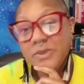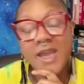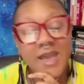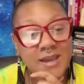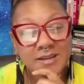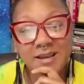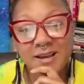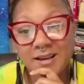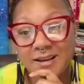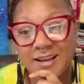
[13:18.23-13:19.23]
and
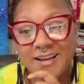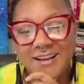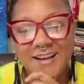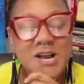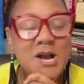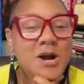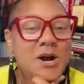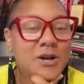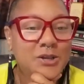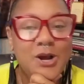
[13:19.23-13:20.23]

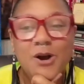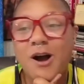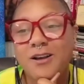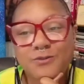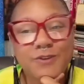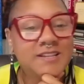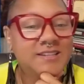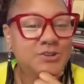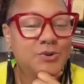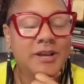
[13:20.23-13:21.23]
all his friends
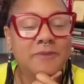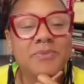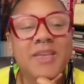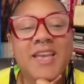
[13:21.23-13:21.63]
do it,